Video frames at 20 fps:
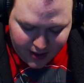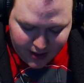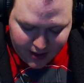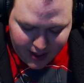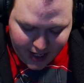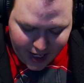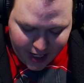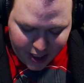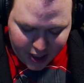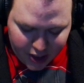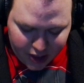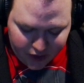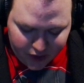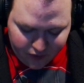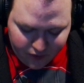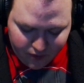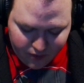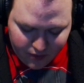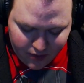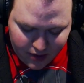at his
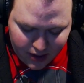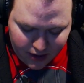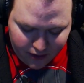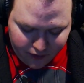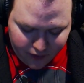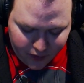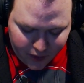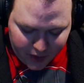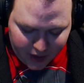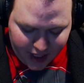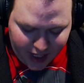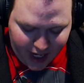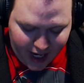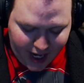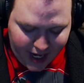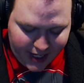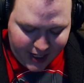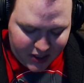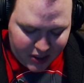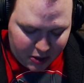furry hide
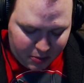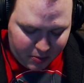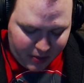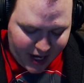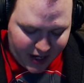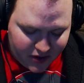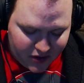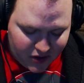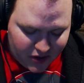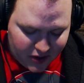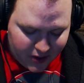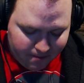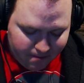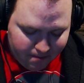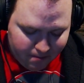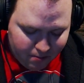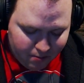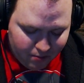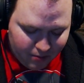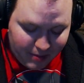as it
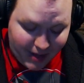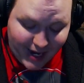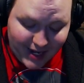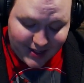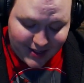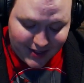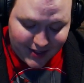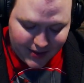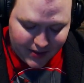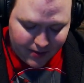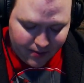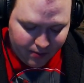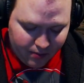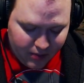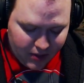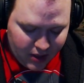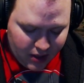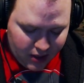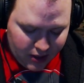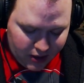passes.
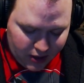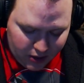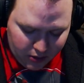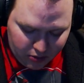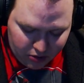It